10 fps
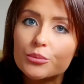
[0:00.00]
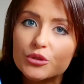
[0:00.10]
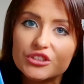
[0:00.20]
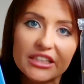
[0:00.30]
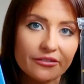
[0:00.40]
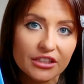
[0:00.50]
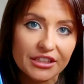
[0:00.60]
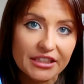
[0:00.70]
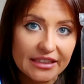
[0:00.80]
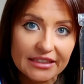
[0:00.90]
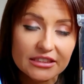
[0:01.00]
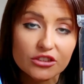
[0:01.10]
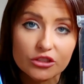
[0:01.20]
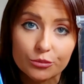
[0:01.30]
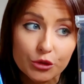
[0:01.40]
the boys definitely need
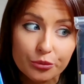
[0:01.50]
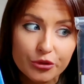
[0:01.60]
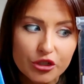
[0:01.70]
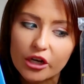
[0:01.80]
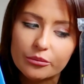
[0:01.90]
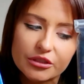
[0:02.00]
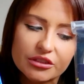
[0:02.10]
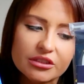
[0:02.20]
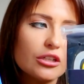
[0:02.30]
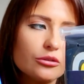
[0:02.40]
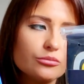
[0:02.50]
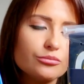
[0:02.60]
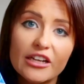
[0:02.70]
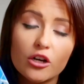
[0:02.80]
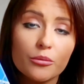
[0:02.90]
some new pajamas, so
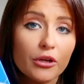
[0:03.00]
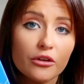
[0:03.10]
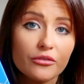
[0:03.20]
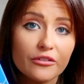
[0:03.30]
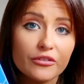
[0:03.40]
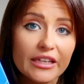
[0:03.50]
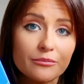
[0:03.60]
they are perfect for